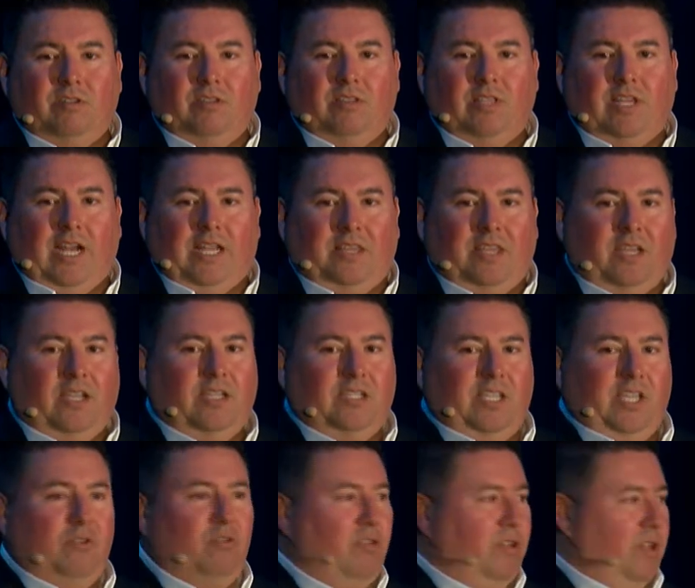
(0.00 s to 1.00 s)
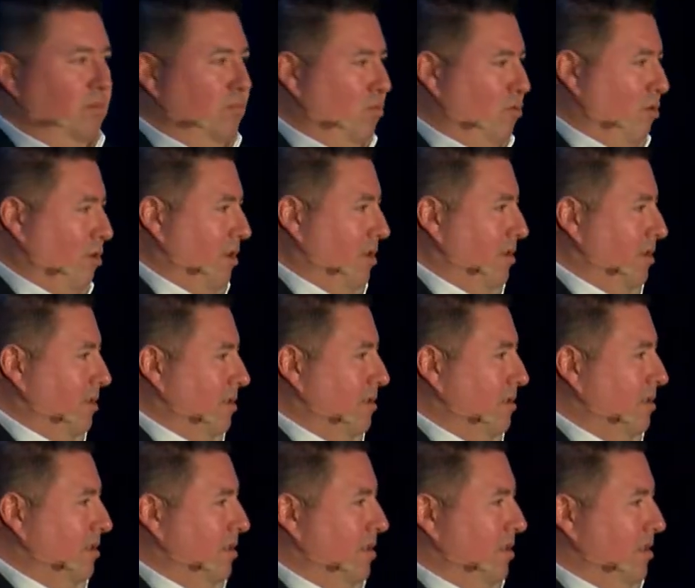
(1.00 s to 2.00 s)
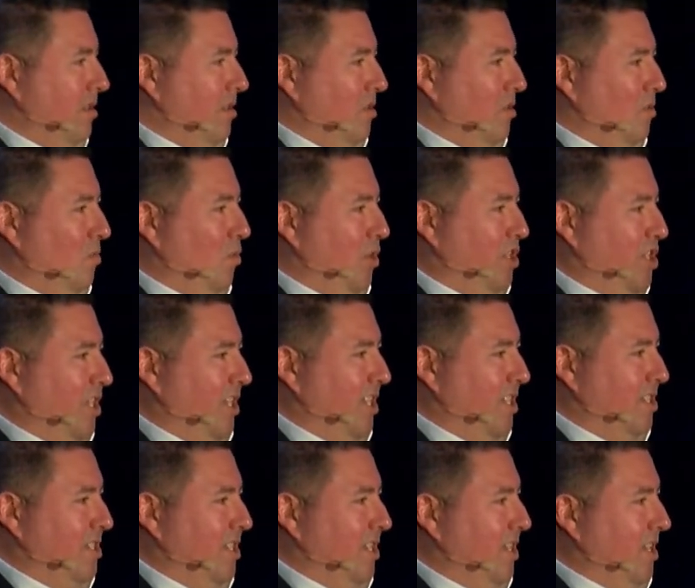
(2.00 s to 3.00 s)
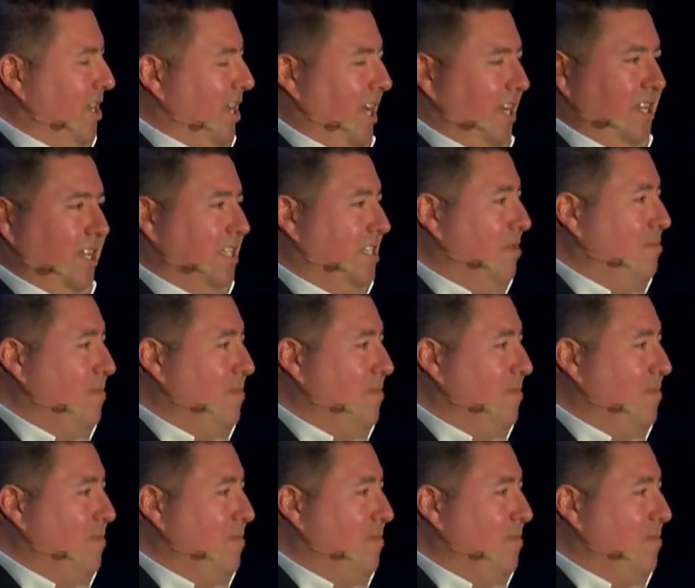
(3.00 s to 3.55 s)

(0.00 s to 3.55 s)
that I think is equally important, which is it doesn't